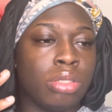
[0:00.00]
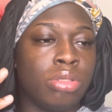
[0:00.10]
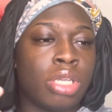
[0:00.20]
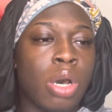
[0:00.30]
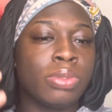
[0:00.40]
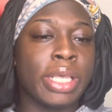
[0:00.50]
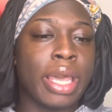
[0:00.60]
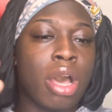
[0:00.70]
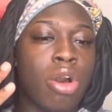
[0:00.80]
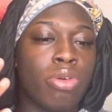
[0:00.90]
don't take
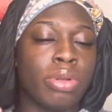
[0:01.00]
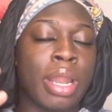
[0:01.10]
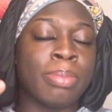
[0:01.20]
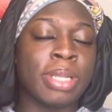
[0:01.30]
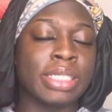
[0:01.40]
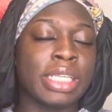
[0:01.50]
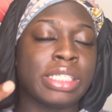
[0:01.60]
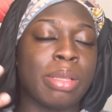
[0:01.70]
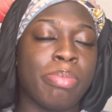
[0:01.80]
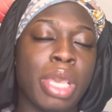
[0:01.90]
on. I'm not saying
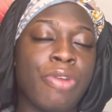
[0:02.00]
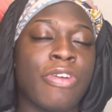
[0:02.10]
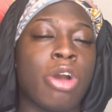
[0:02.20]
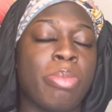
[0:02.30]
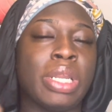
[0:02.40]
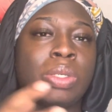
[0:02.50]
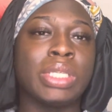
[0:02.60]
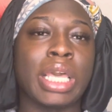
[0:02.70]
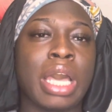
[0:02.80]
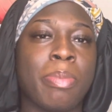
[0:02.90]
it's a big role, but don't
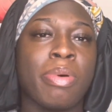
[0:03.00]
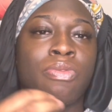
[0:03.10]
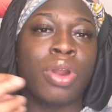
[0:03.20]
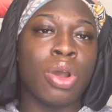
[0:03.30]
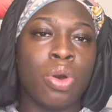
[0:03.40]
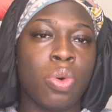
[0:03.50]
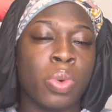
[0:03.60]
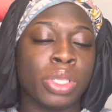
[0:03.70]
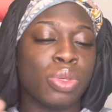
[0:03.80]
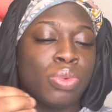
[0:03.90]
take up a role
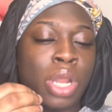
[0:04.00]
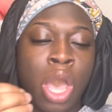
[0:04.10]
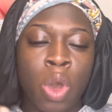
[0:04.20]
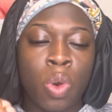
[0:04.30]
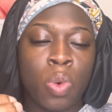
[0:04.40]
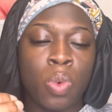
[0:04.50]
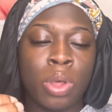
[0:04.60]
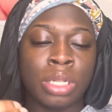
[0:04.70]
when you know a